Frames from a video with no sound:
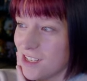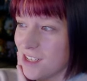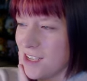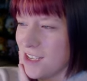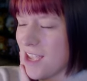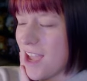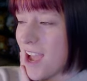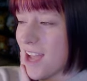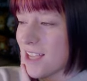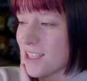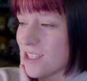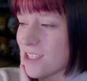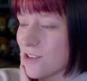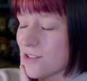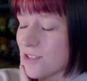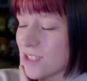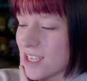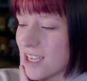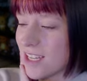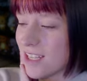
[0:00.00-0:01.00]
Yeah, so
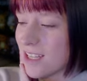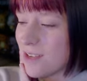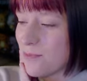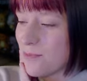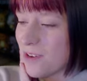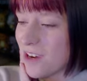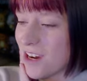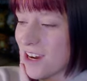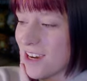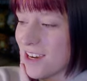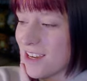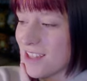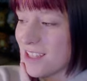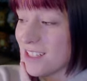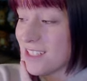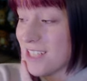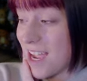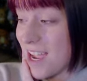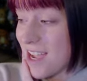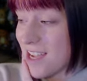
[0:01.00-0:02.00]
is killing part the
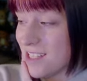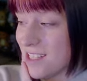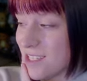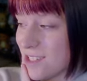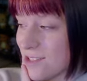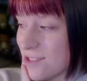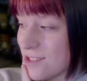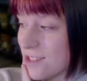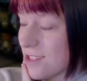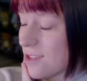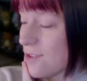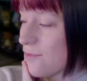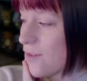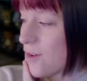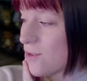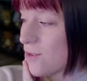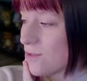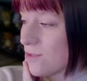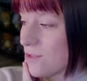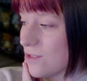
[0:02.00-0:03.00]
dance or is it the
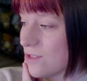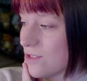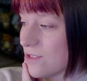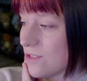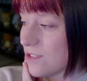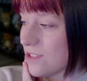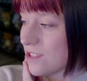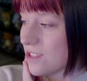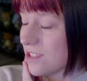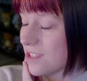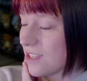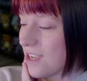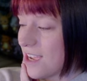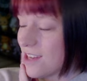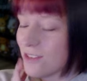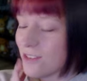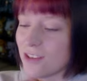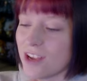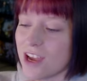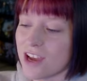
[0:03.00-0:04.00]
vocals? I
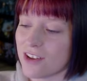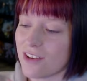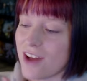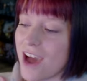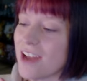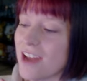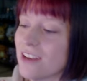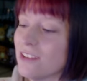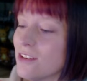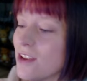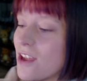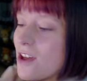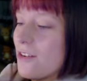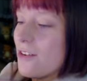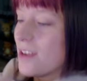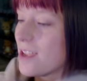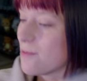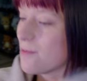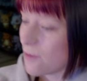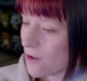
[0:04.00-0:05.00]
don't know. I don't know
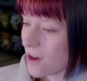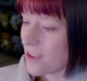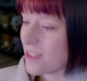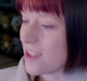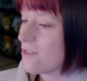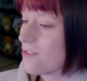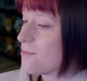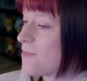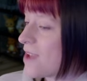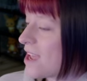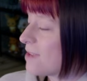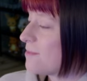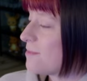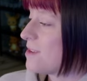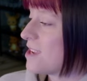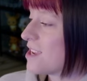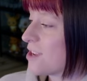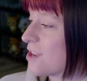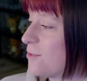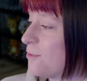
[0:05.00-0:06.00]
anymore. They've made me
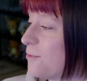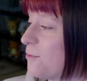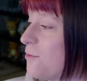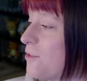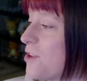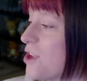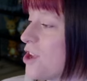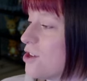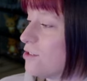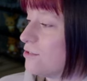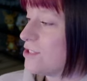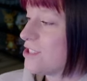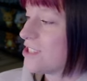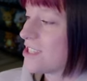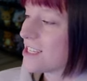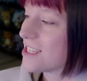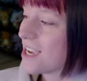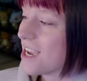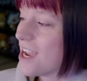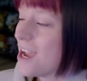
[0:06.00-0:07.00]
confused.